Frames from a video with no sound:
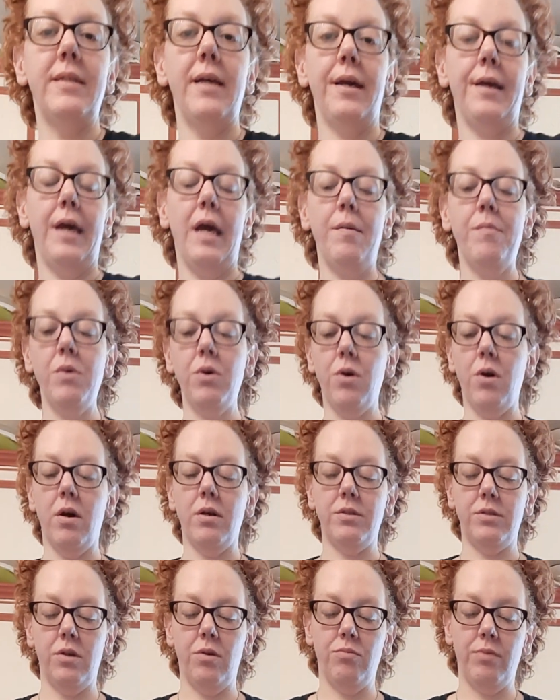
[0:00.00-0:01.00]
I came
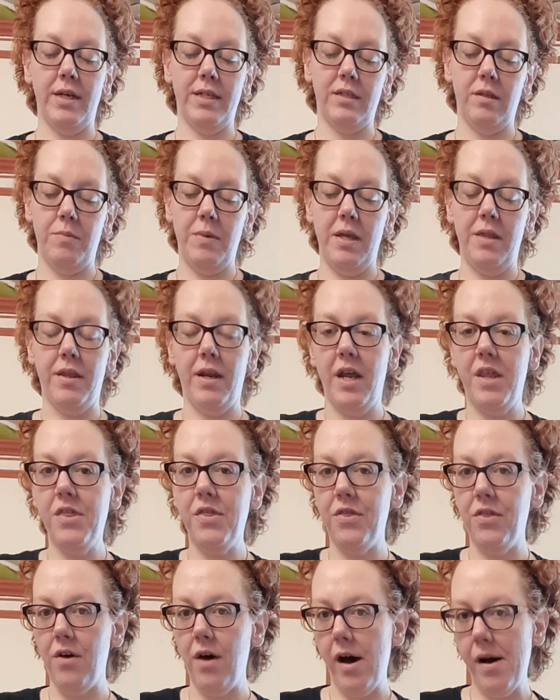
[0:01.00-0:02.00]
across a recipe that I
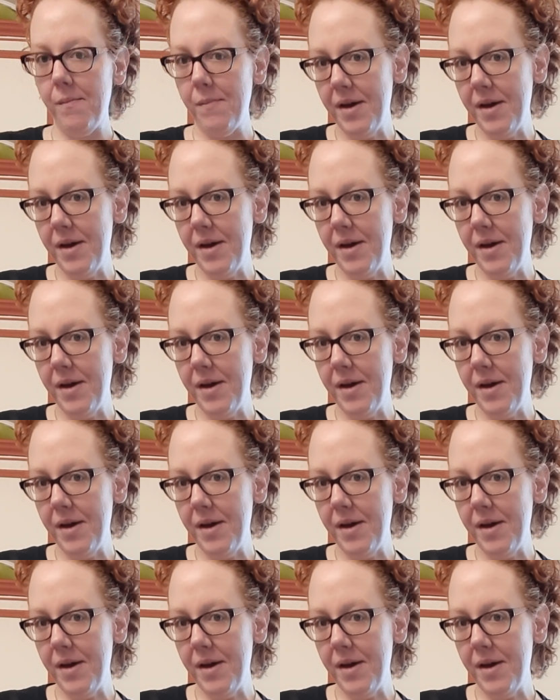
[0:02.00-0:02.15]
thought